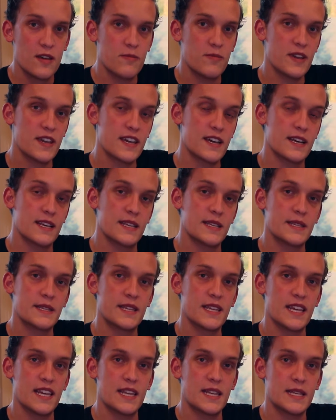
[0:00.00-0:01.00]

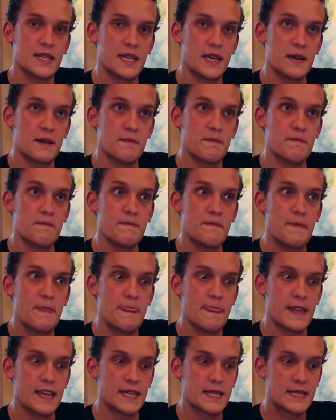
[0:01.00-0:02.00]
because it
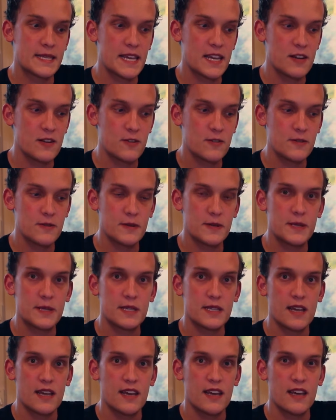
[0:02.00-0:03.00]

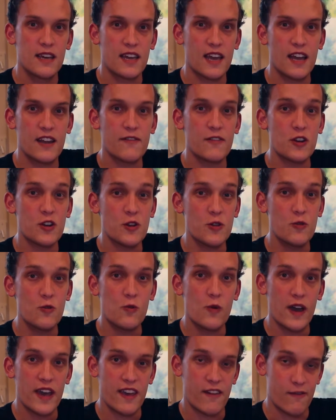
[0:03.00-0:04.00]
signals kind of a new
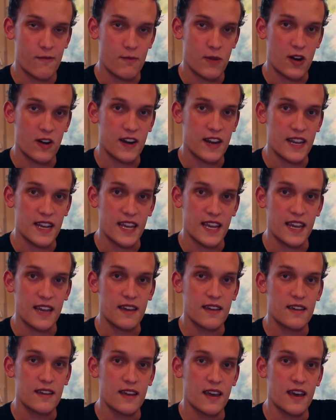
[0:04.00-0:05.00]
way of
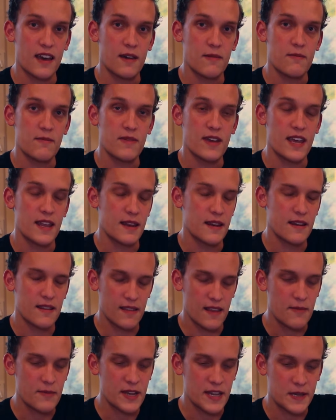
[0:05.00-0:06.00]
marketing, and
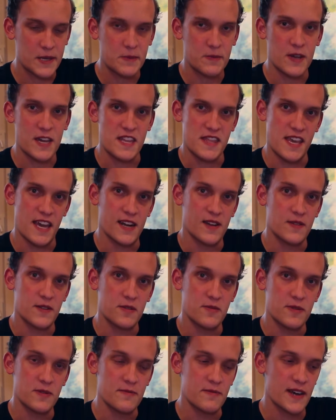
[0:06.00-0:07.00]
let me explain that a
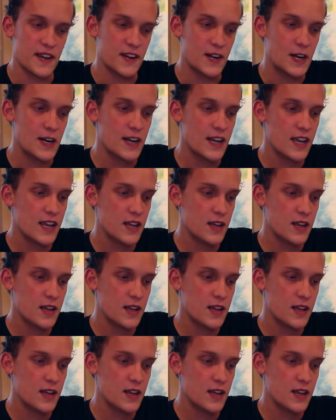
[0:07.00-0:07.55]
little bit better.